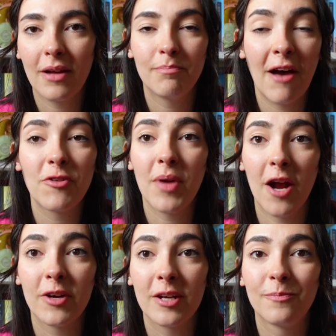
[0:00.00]
Matthew
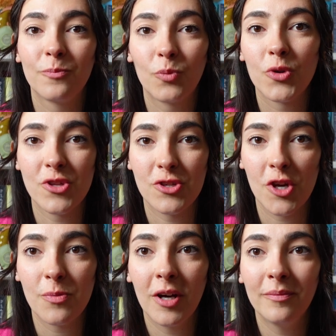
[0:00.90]
Perry wasn't
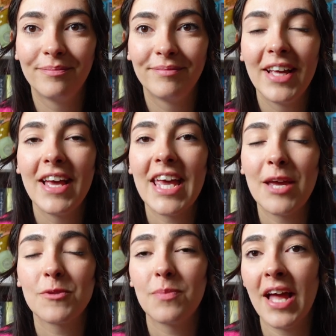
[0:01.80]
sober.
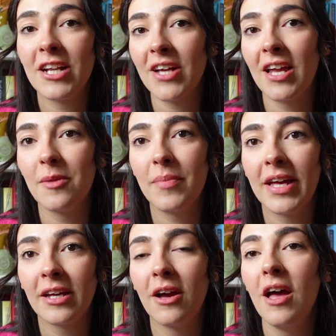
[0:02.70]
He was playing Chandler
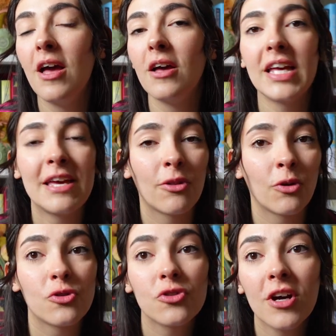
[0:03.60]
Bing, either
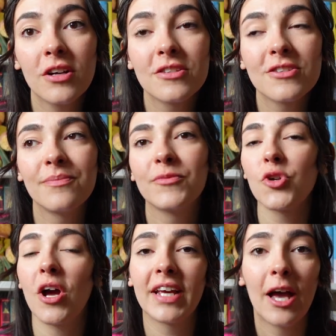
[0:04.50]
on drugs,
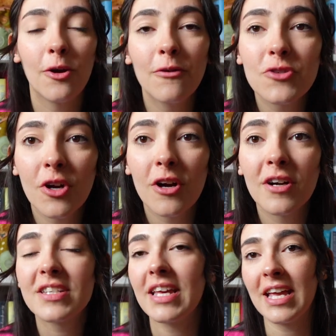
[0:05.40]
trying to get off
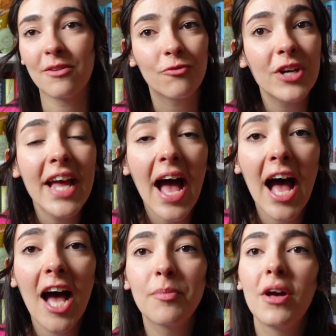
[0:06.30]
drugs, in
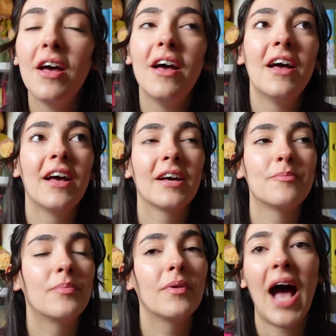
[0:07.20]
rehab,
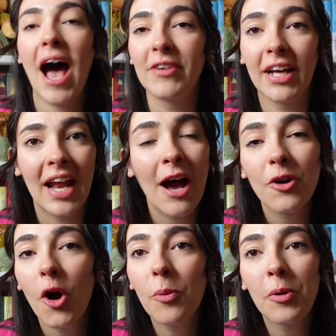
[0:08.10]
having an
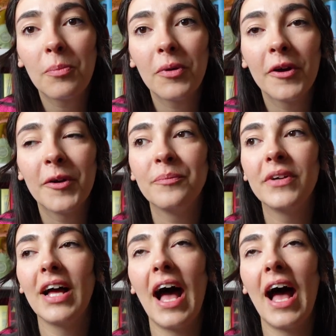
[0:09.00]
alcohol problem.